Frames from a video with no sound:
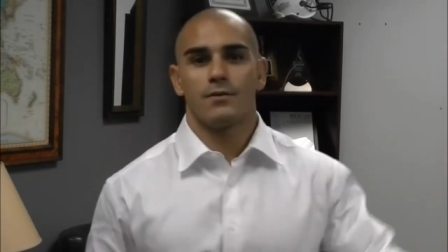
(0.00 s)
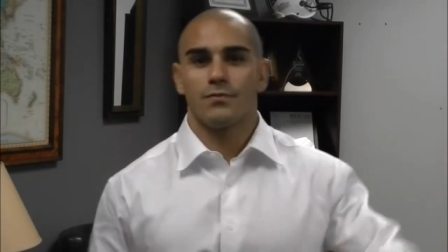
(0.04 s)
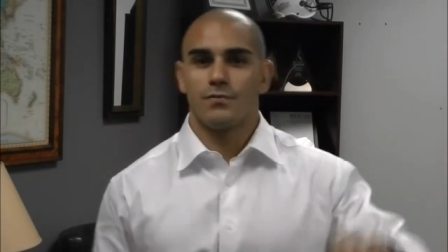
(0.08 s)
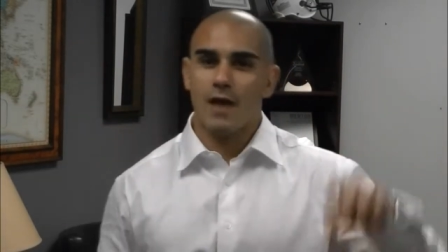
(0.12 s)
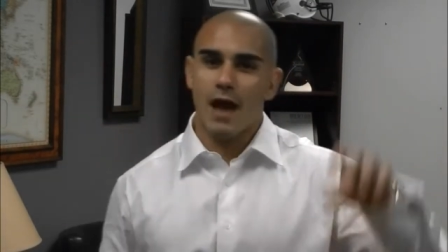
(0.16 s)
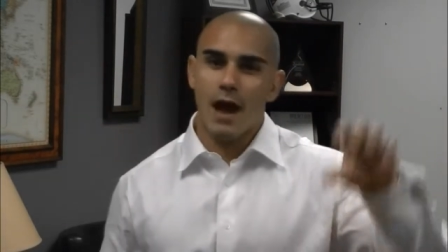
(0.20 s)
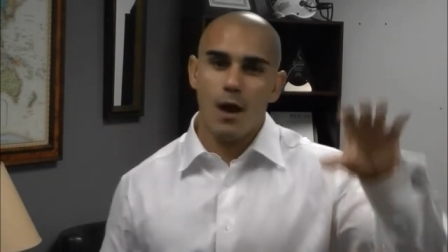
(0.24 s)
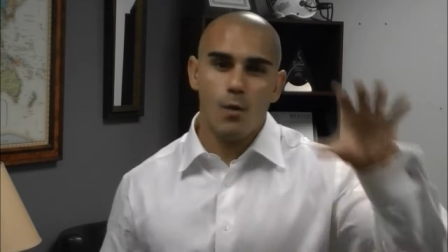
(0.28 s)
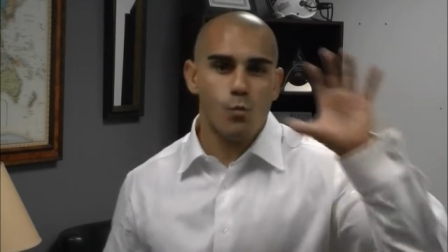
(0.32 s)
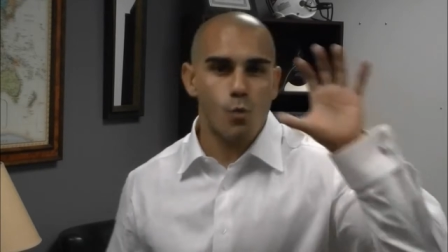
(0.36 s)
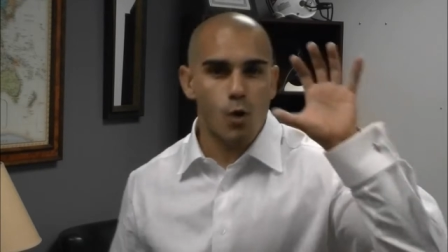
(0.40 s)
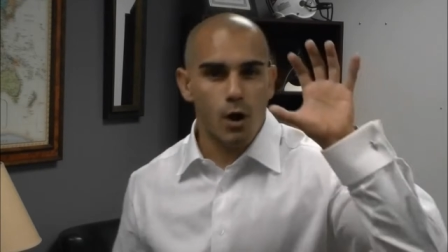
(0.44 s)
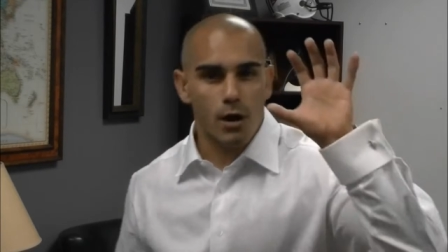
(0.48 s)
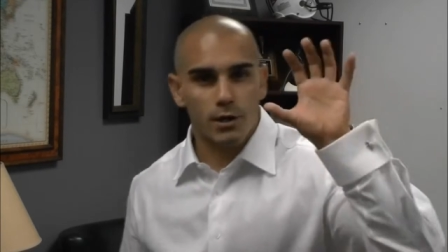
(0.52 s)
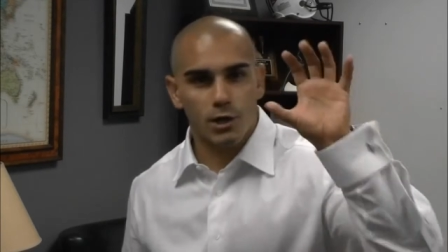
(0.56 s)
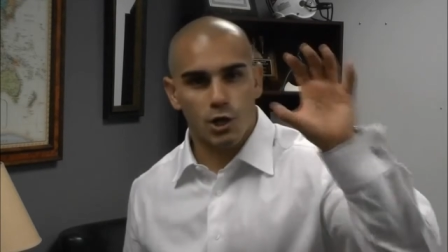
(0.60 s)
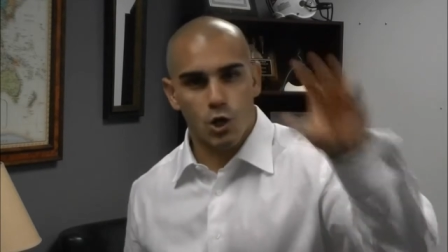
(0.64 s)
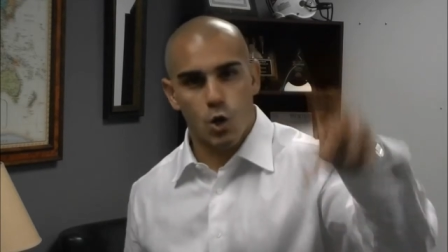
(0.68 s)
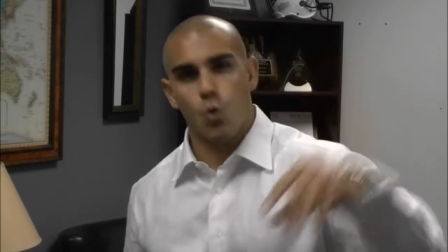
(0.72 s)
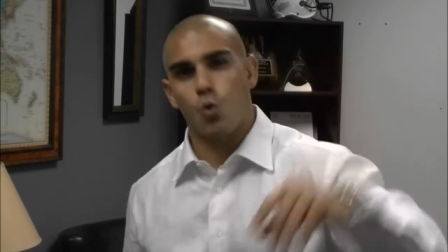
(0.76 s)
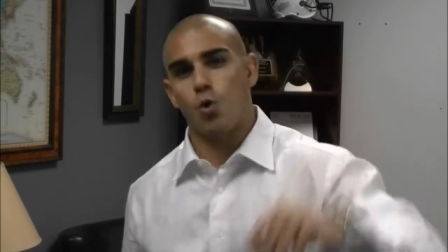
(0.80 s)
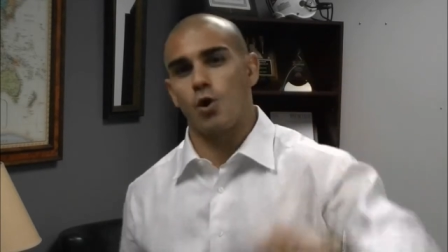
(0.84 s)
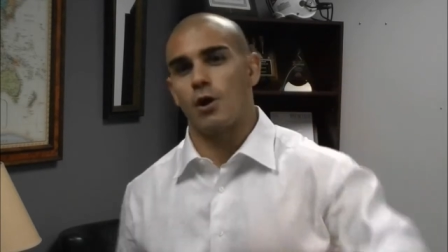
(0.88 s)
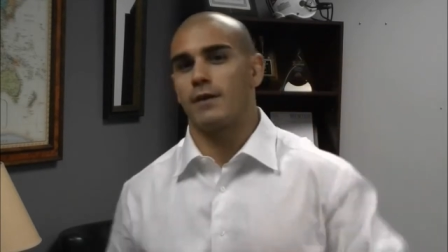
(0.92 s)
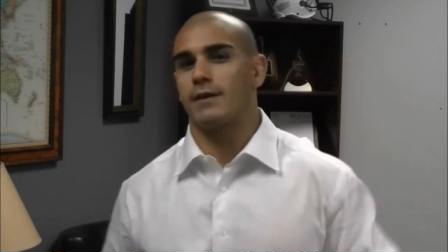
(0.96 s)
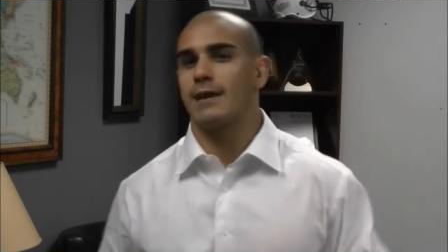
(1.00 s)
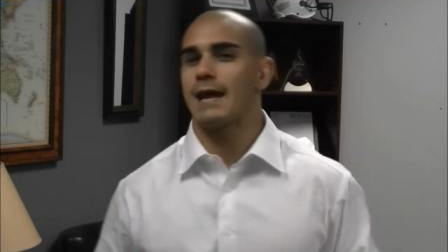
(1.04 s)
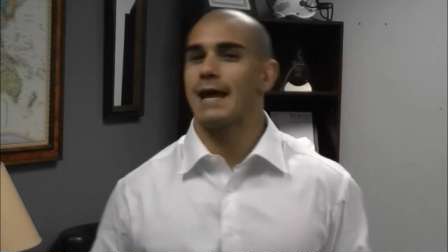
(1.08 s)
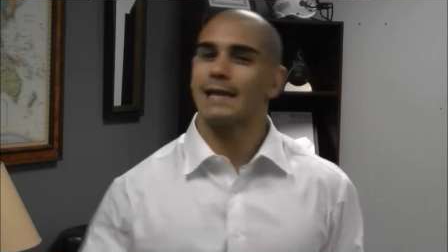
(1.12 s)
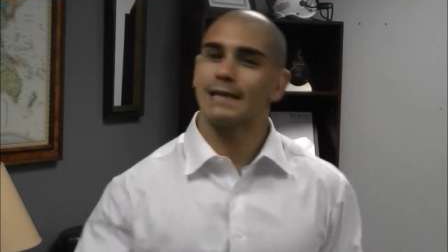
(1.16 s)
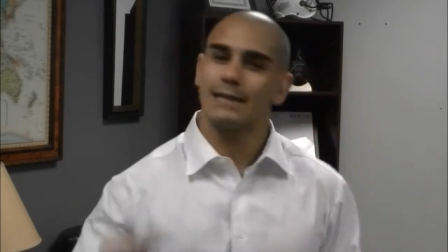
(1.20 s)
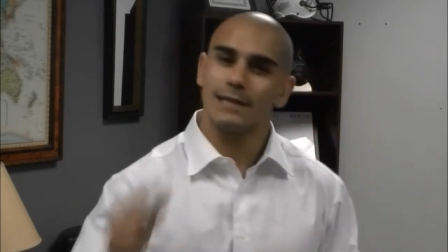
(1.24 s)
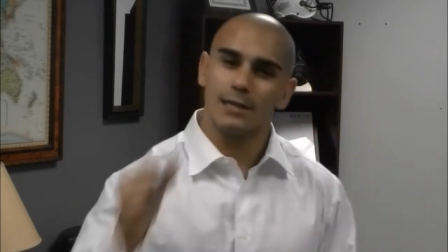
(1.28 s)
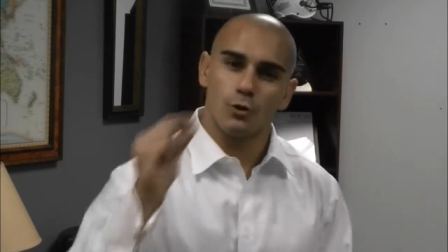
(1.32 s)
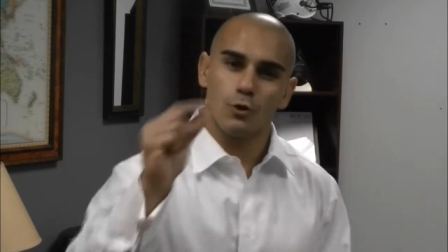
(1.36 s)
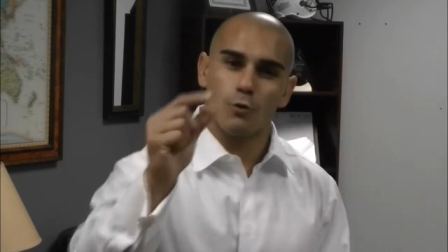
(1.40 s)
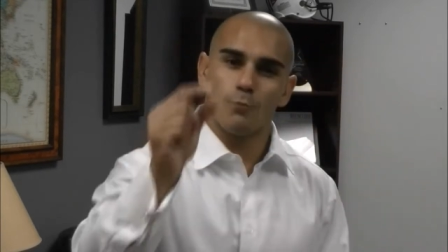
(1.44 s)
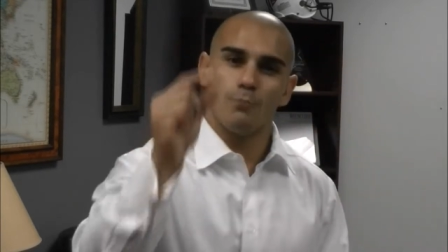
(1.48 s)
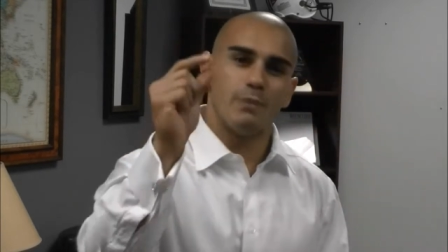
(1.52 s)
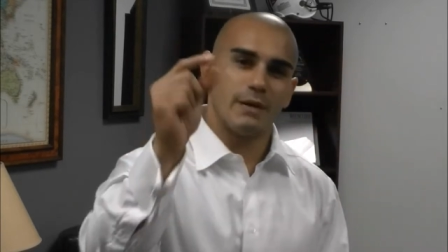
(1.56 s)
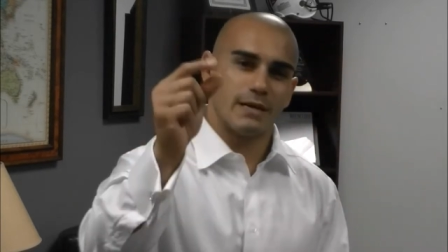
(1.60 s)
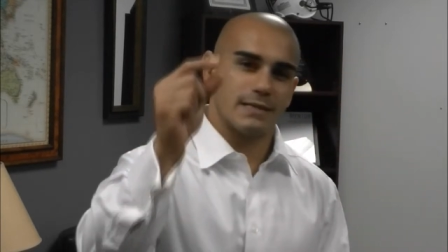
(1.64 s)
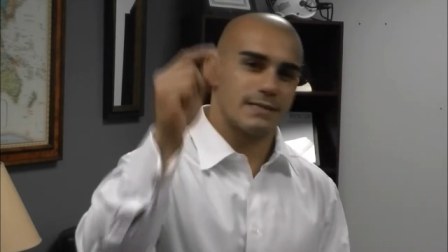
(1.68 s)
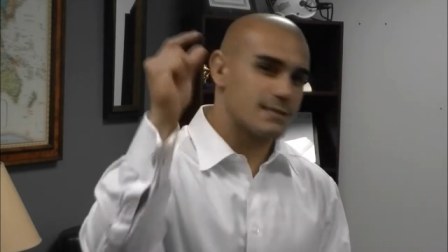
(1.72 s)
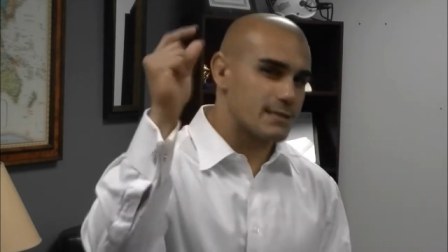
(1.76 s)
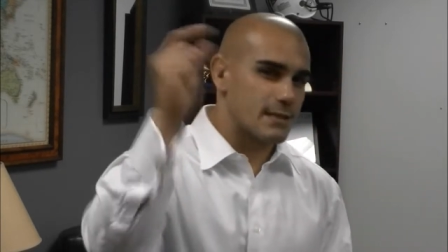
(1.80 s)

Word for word: that one coin, that little bit,